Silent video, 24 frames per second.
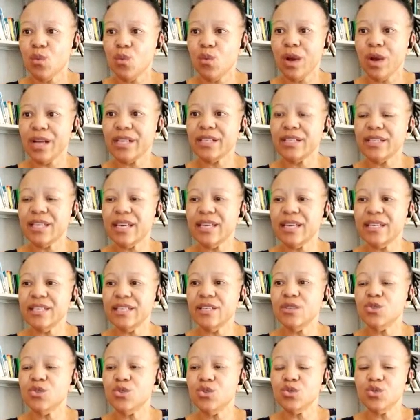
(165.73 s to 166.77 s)
what they
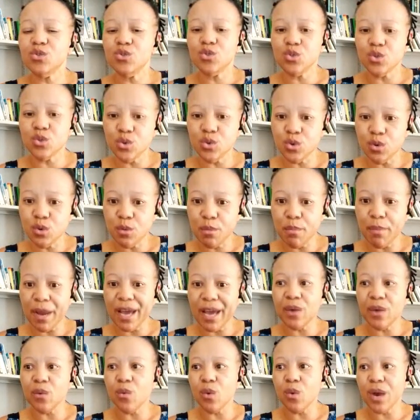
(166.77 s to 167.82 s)
need to do
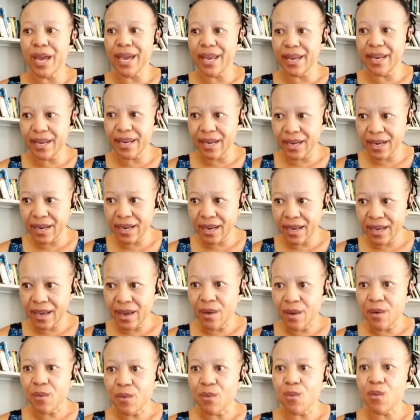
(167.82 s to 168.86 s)
by when,
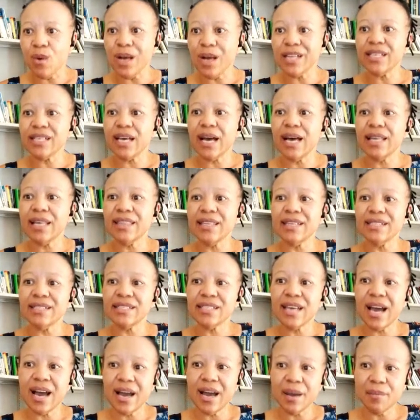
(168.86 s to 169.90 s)
what are the
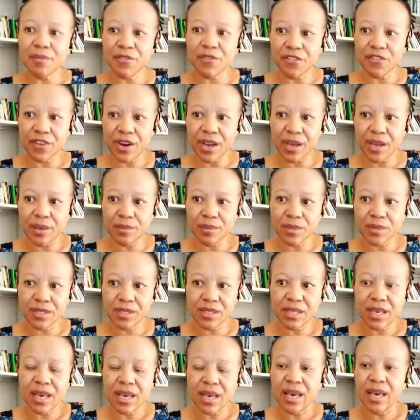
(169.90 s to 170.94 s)
time frames
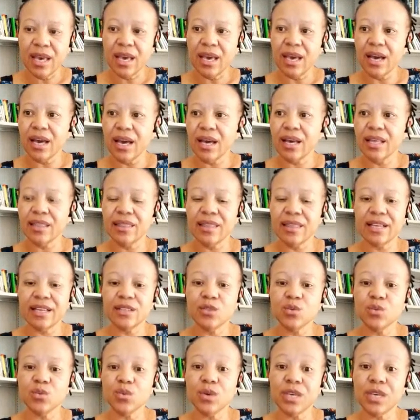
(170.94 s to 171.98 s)

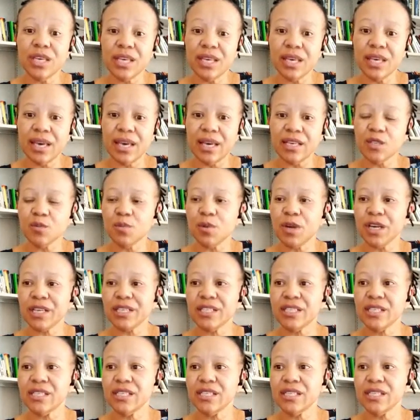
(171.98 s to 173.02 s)
that we as
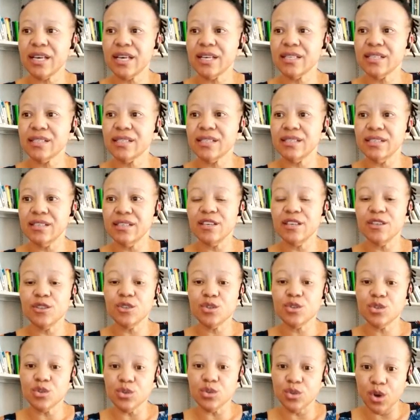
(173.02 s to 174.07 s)
practitioners
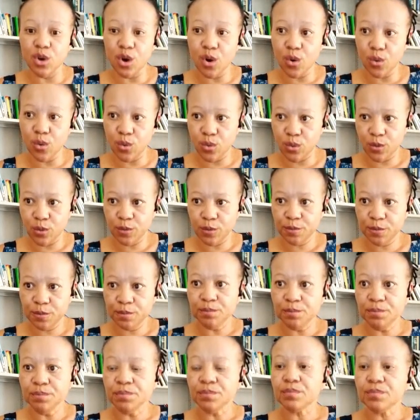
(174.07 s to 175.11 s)
need to know.
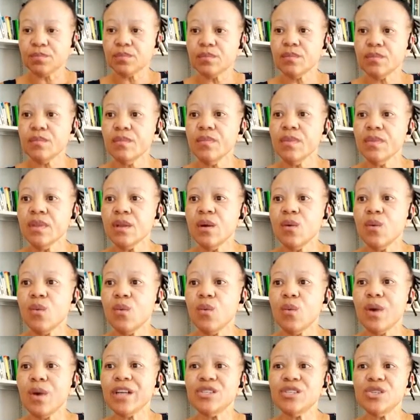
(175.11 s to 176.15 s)

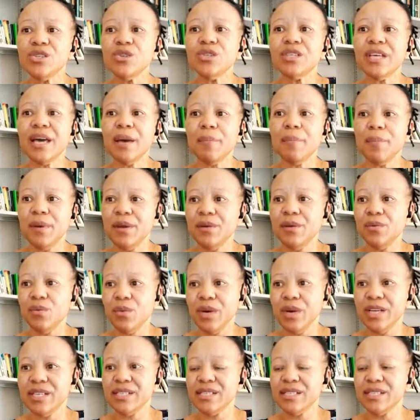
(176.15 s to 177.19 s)
What should happen
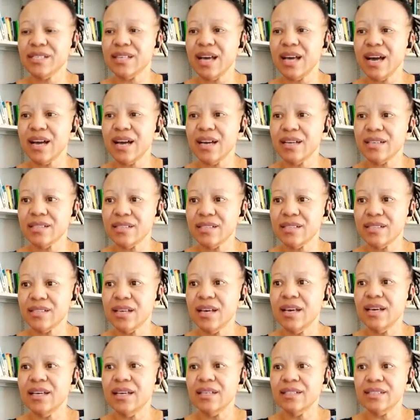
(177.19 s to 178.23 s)
when SARS
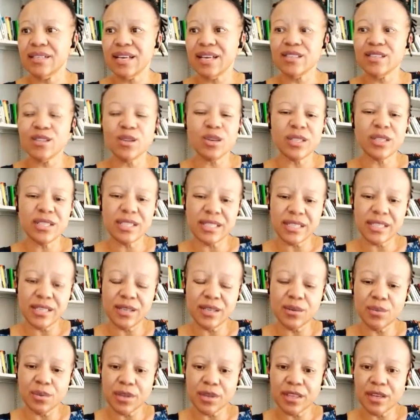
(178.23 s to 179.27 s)
does not
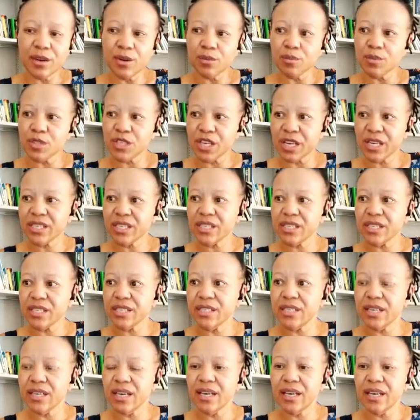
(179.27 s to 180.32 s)
deal with an
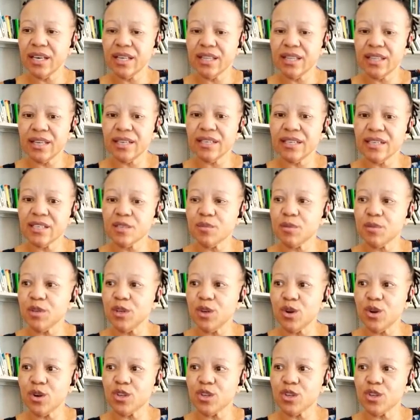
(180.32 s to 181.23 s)
objection that has been